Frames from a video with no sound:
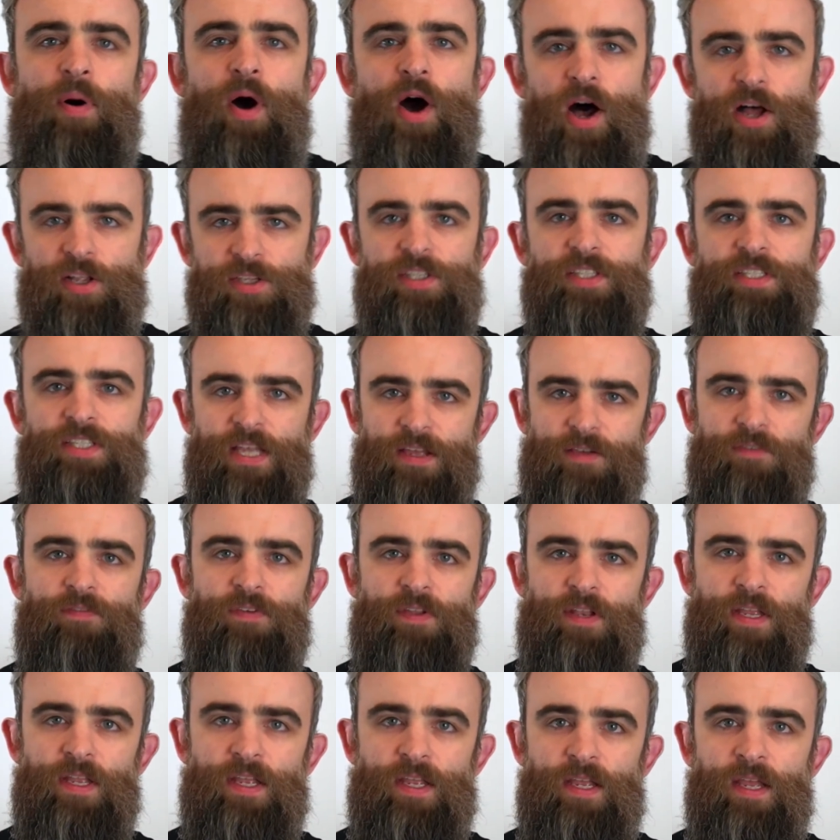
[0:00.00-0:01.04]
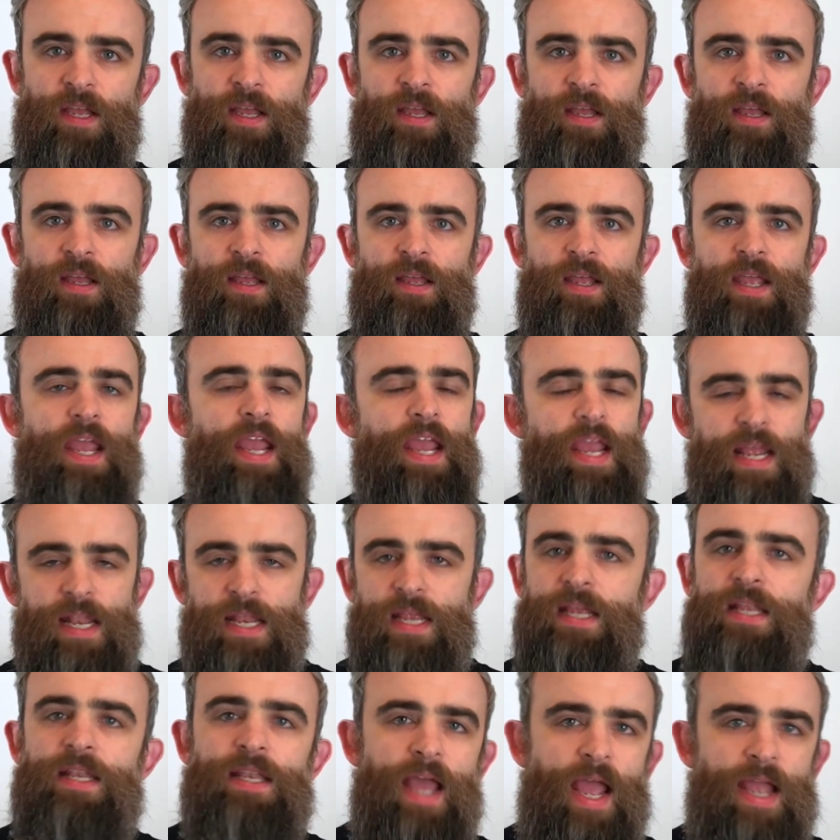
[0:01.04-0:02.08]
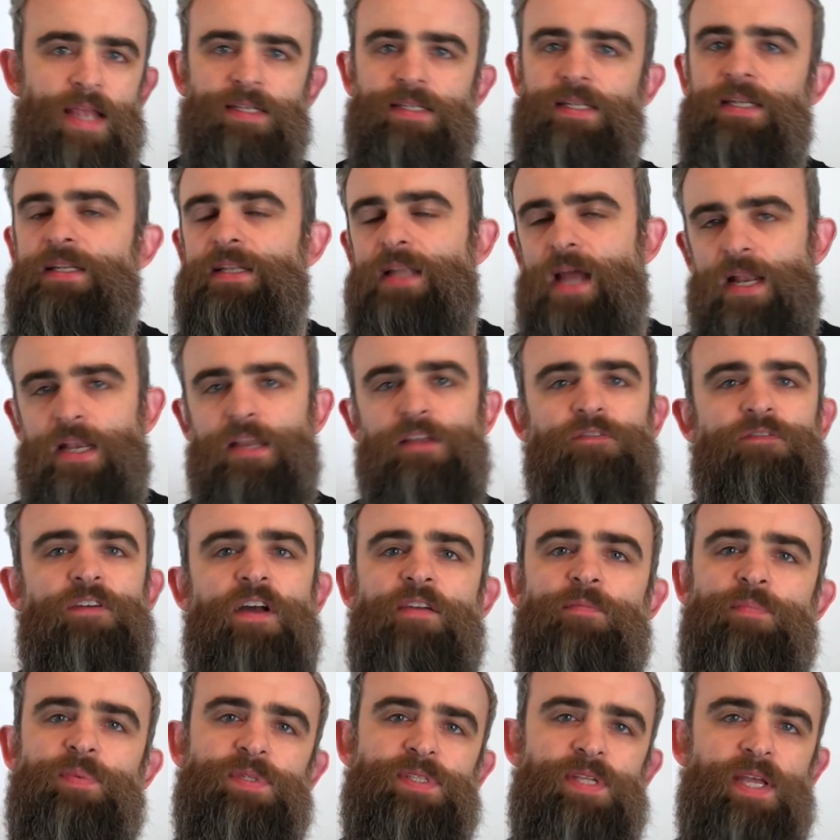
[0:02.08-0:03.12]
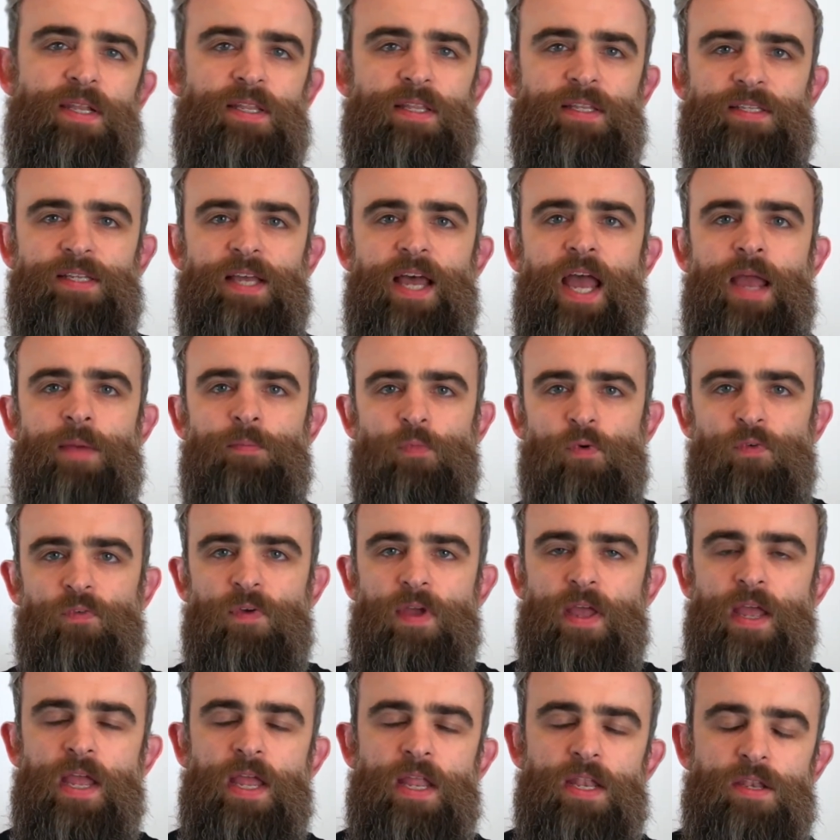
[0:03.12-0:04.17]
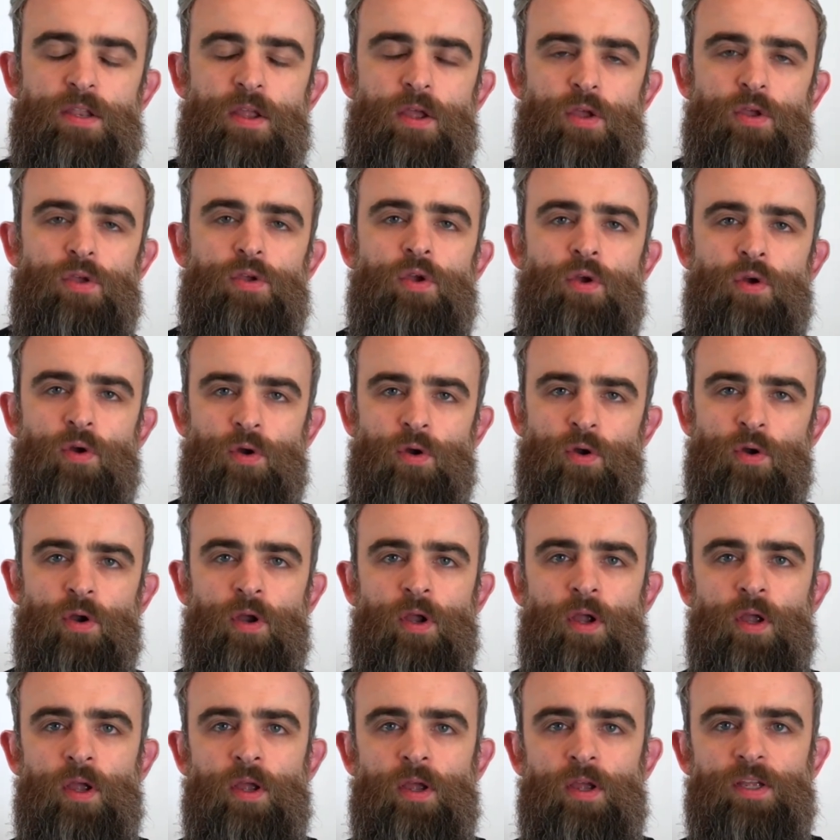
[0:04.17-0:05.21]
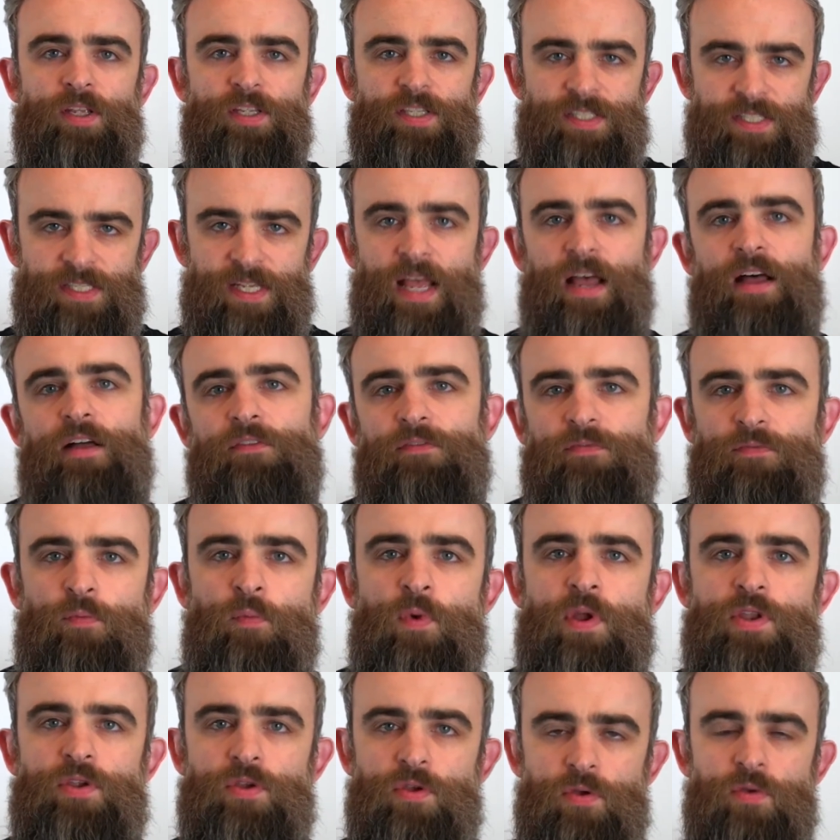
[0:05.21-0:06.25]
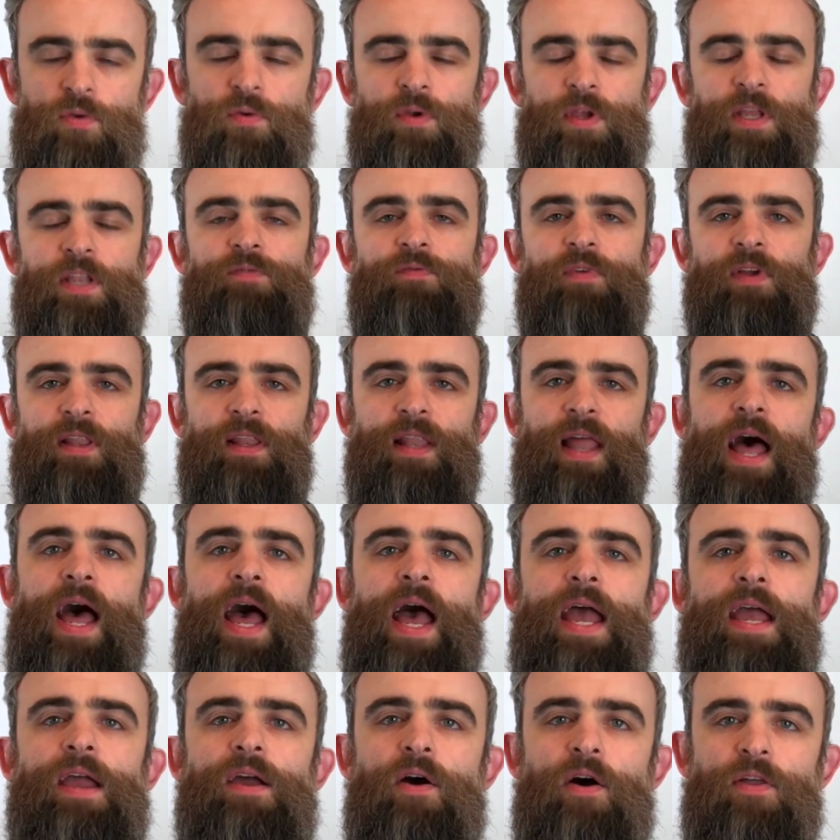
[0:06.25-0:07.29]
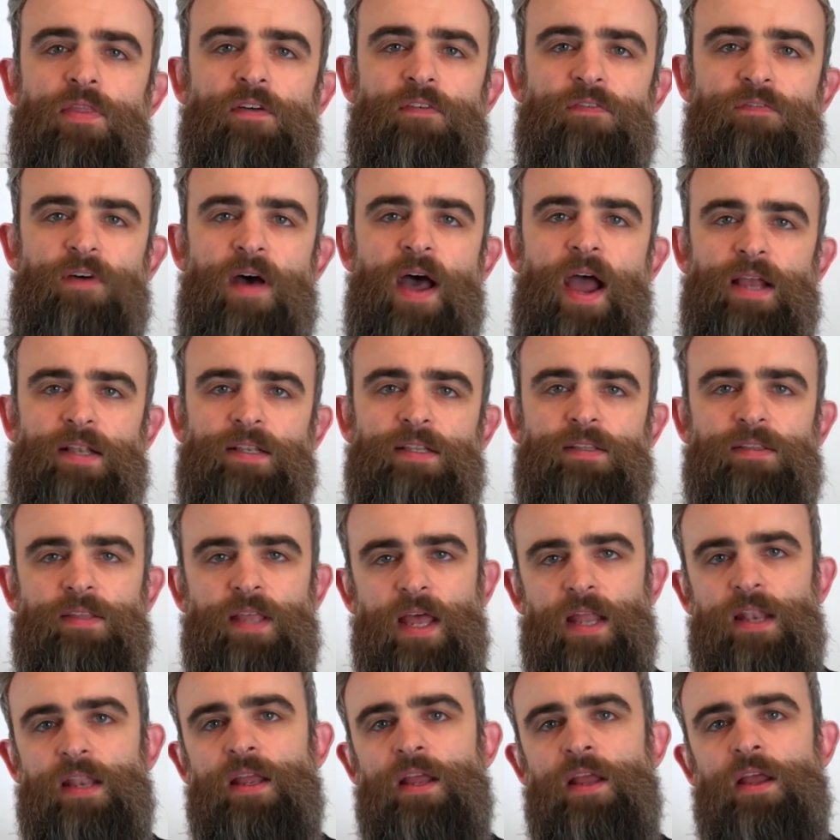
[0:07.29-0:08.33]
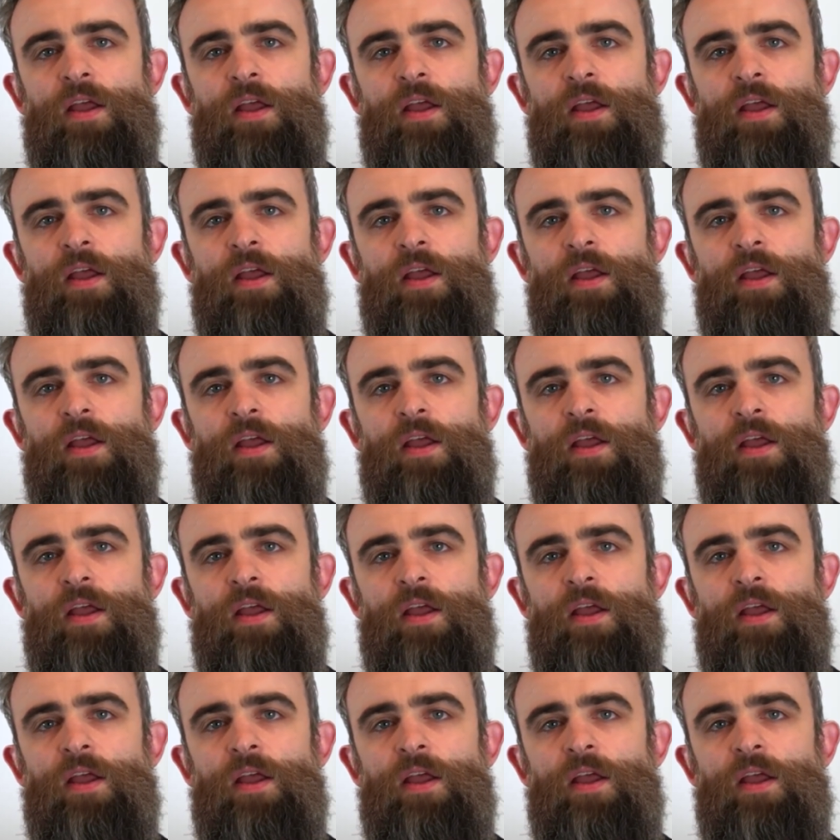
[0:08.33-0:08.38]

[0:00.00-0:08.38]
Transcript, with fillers: positivity eighty, ninety, ninety-five percent of the time within yourself, when you can rely on the fact that